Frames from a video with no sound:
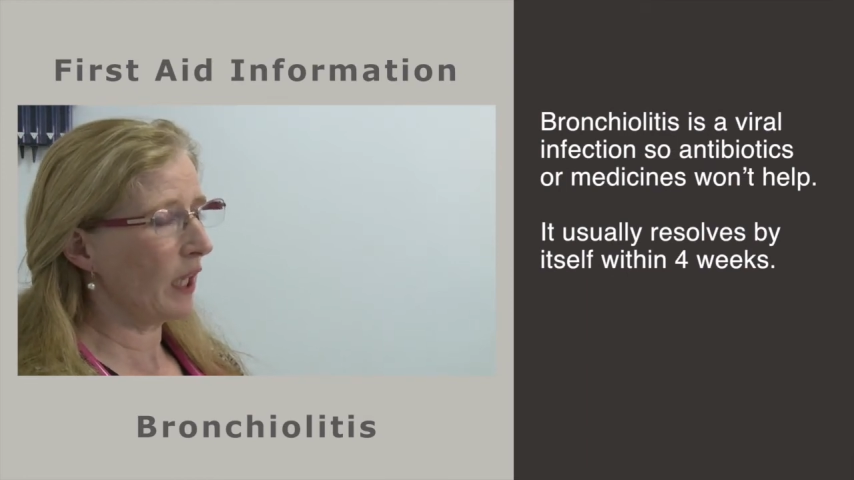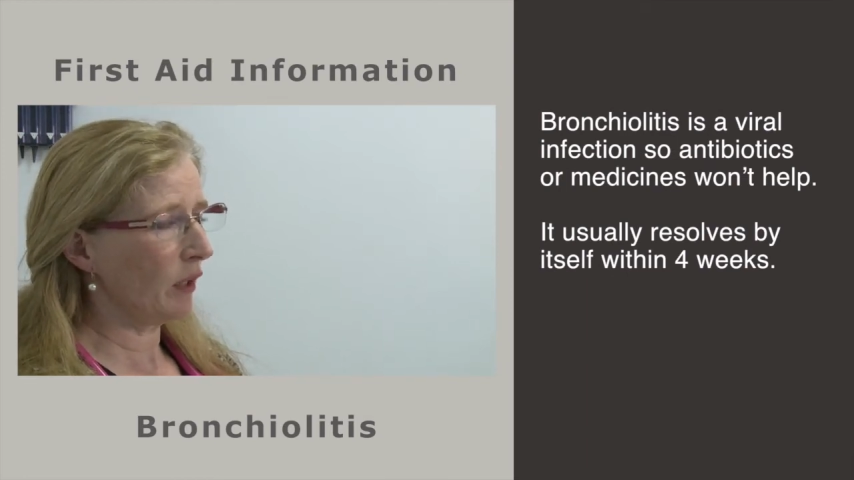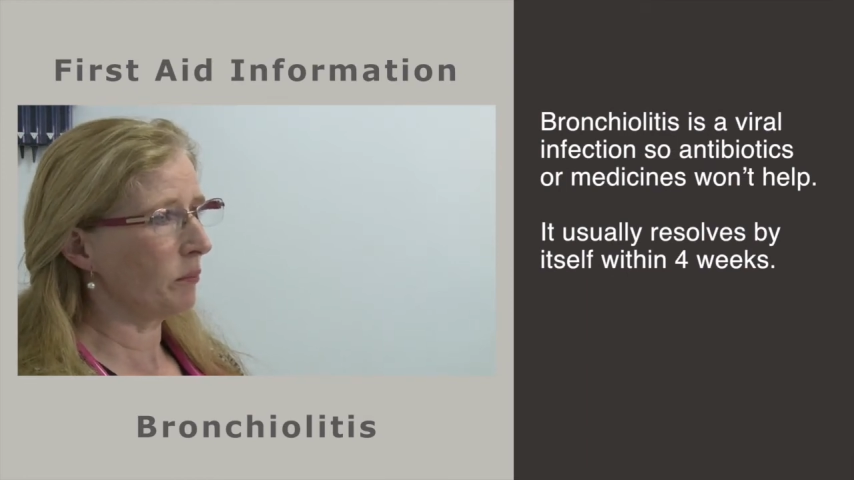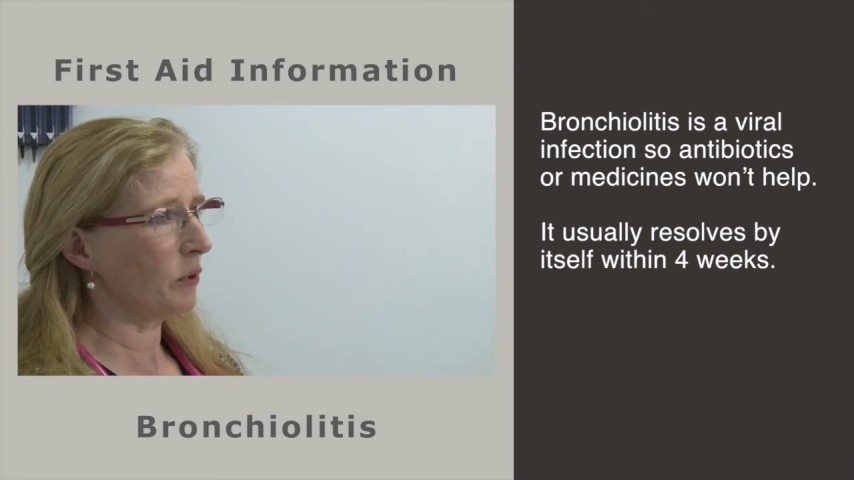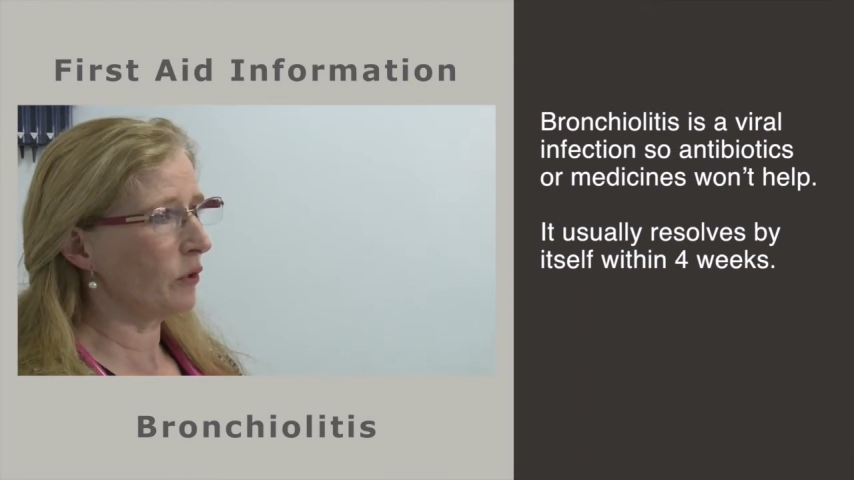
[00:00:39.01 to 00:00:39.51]

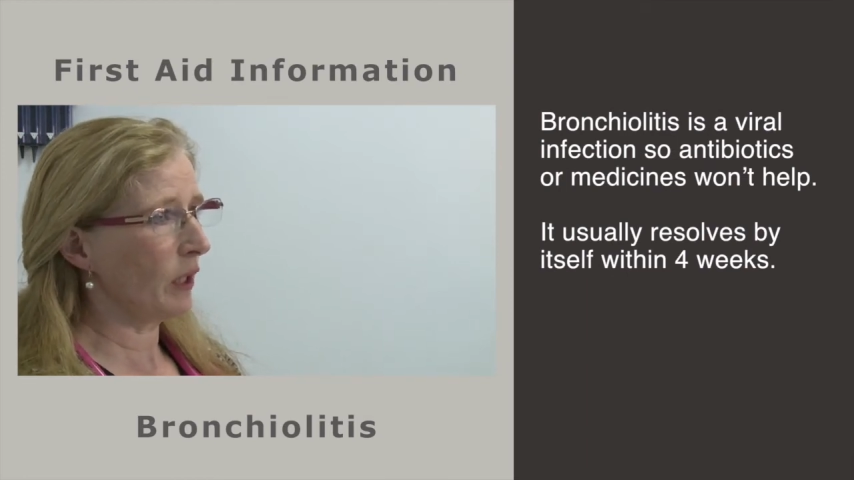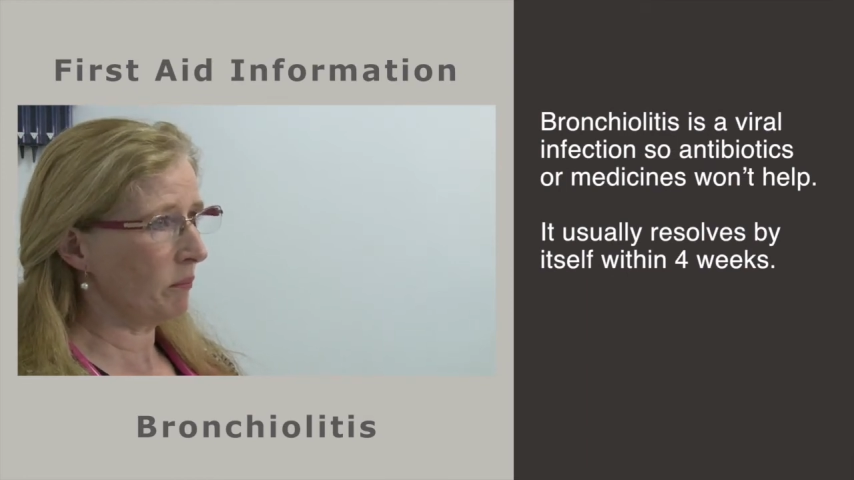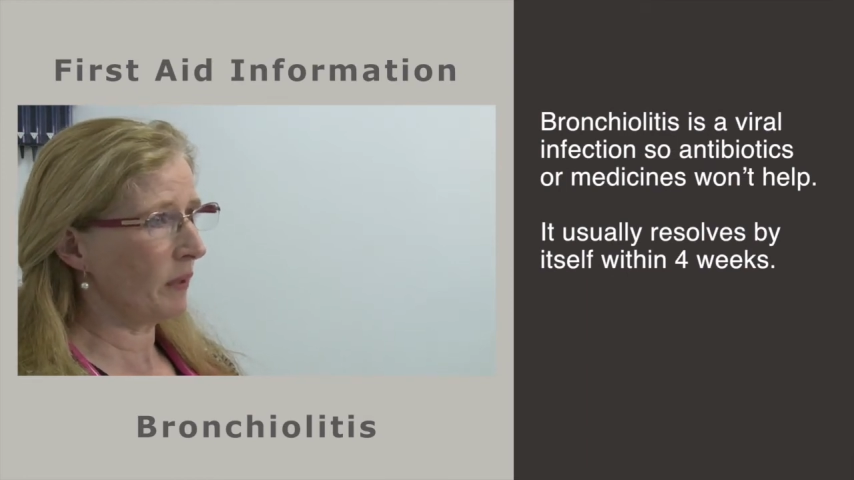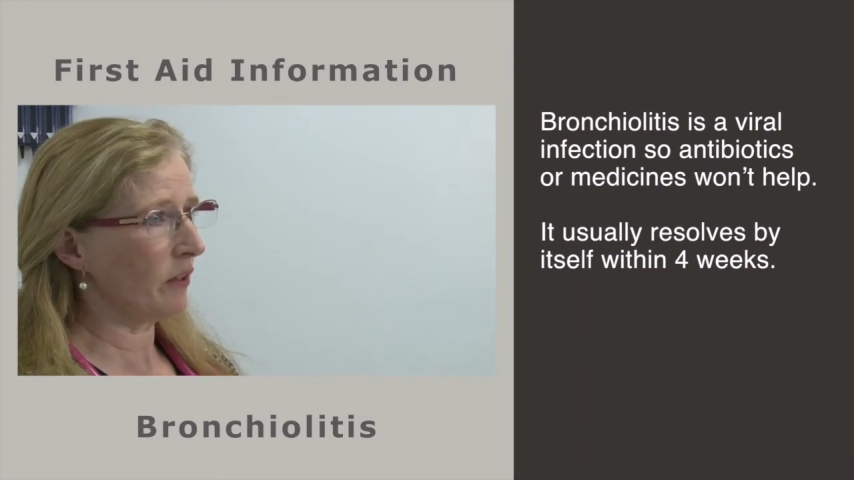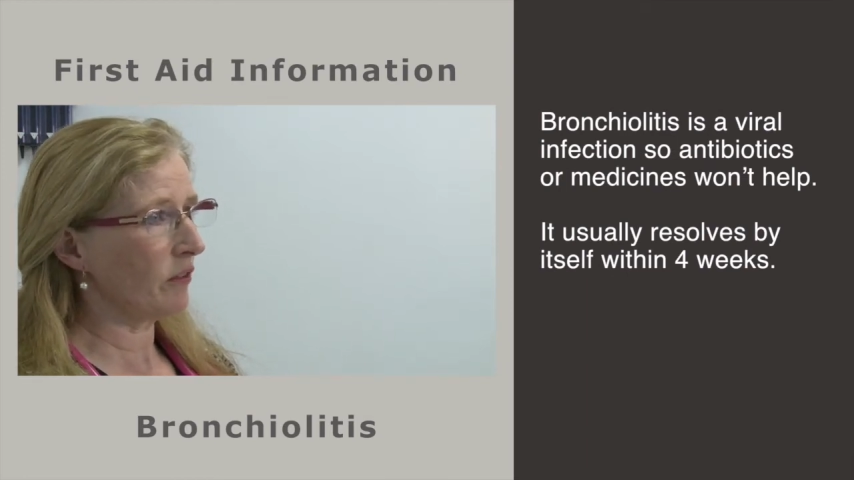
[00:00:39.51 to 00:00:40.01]
help you
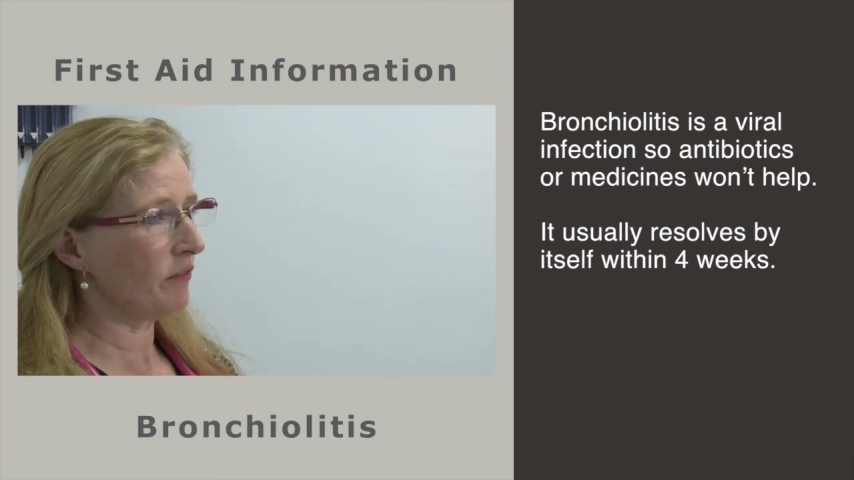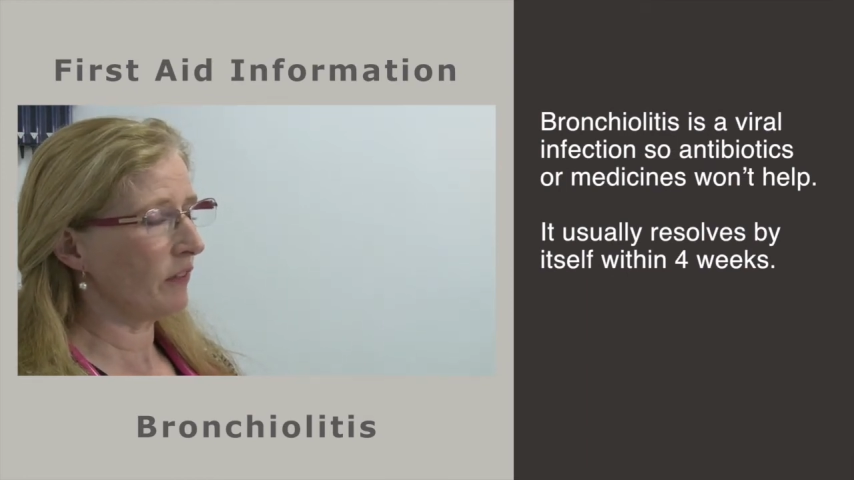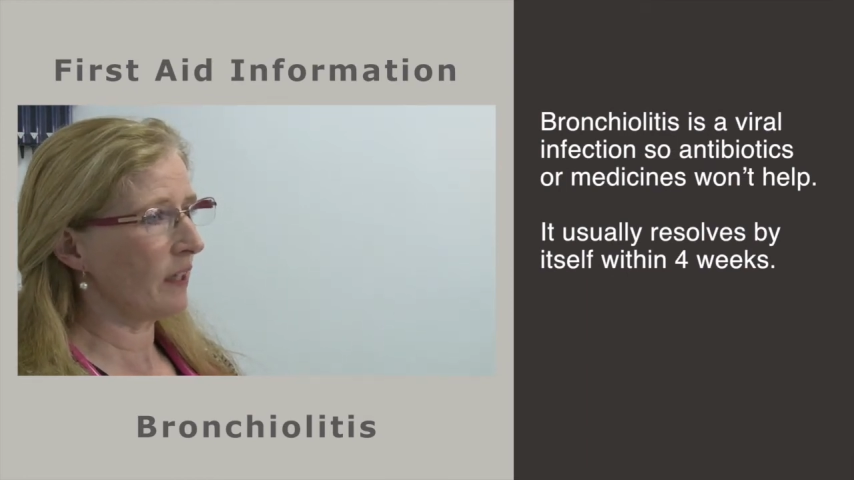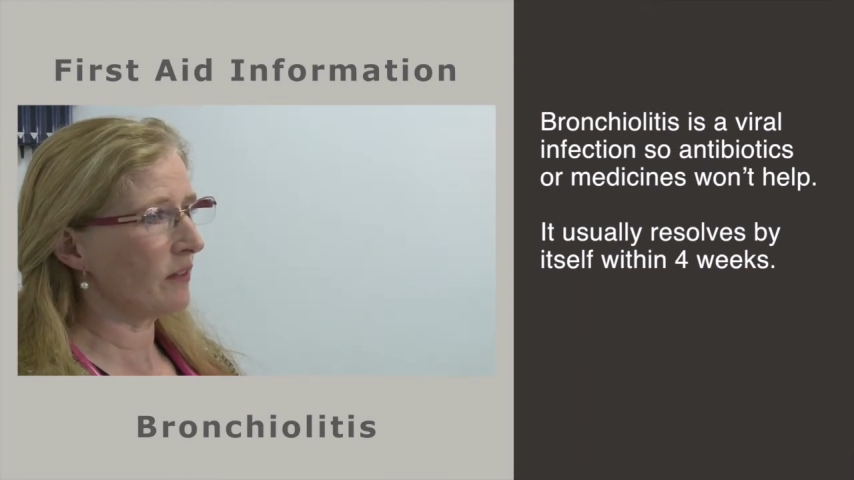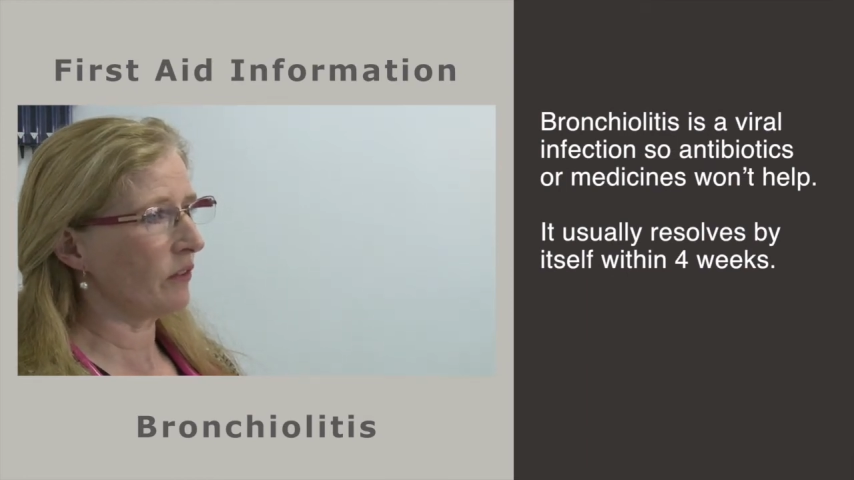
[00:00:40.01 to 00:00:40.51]
get better
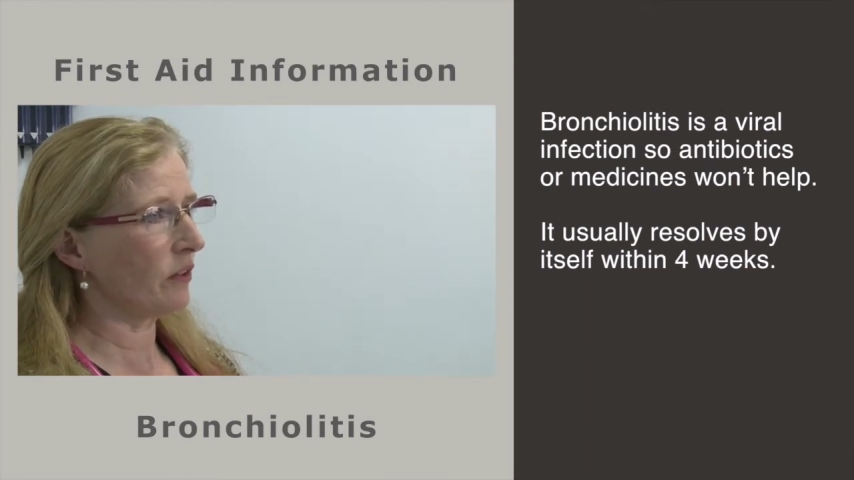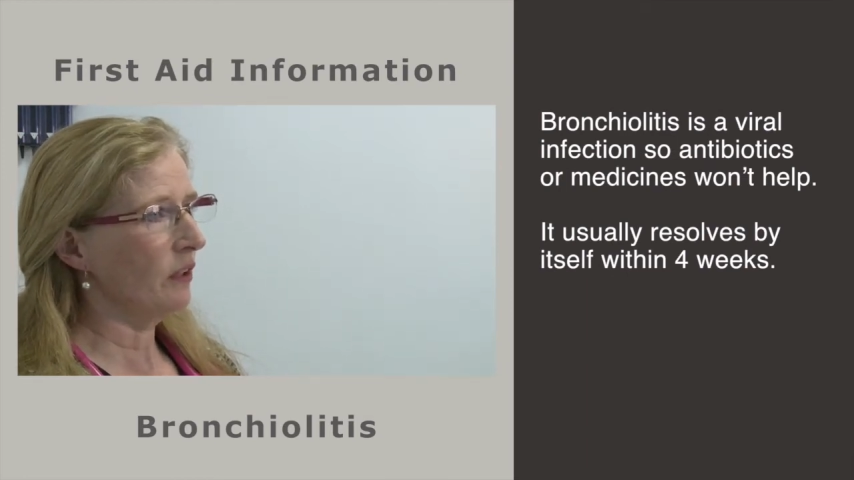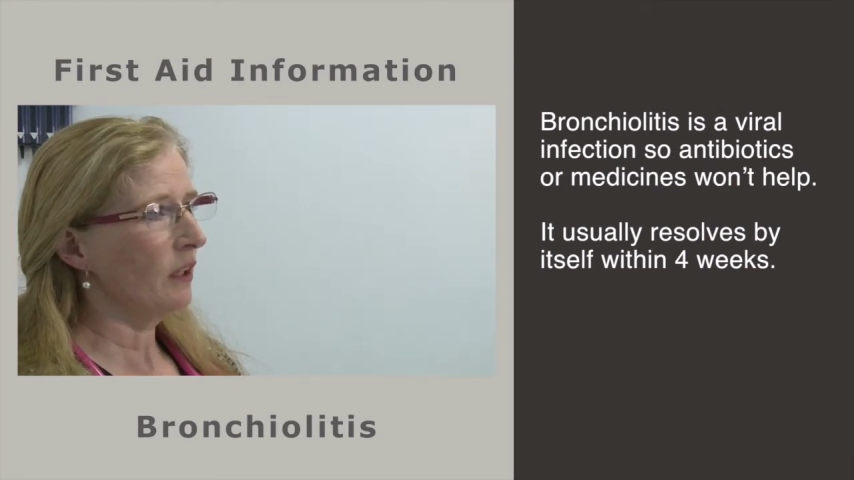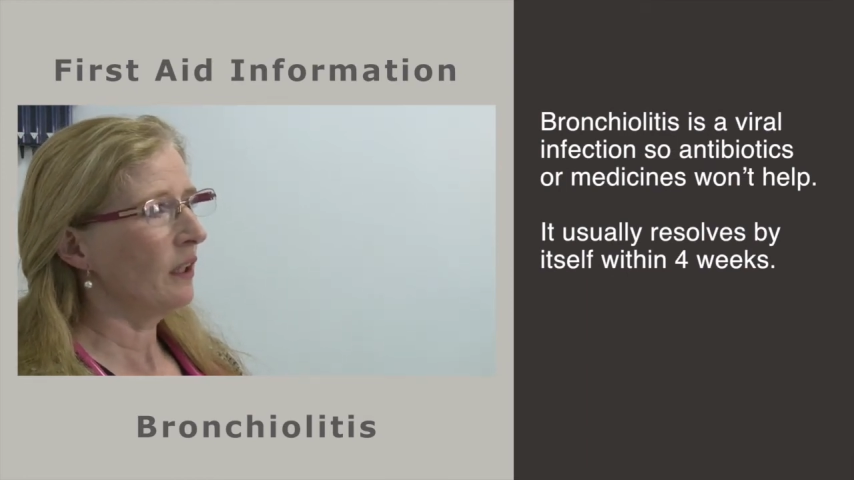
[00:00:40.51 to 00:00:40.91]
faster.